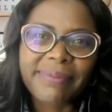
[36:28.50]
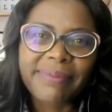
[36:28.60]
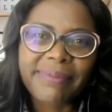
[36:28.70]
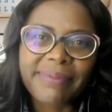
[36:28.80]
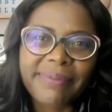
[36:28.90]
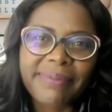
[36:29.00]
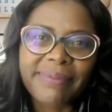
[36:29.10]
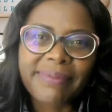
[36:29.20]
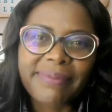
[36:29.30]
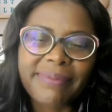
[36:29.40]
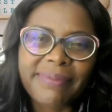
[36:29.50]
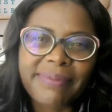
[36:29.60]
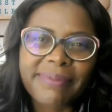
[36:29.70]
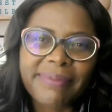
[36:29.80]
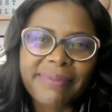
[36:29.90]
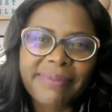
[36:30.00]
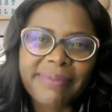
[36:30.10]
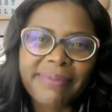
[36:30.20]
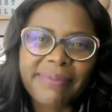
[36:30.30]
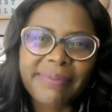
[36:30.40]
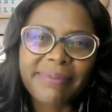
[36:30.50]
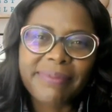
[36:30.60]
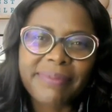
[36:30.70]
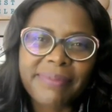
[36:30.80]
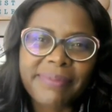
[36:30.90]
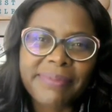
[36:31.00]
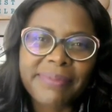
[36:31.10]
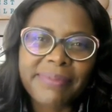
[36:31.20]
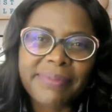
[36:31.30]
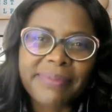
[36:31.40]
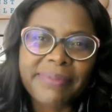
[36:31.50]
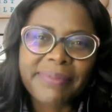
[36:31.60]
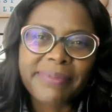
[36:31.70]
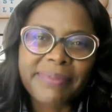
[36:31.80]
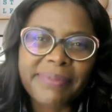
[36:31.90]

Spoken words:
No words are spoken by the person on screen.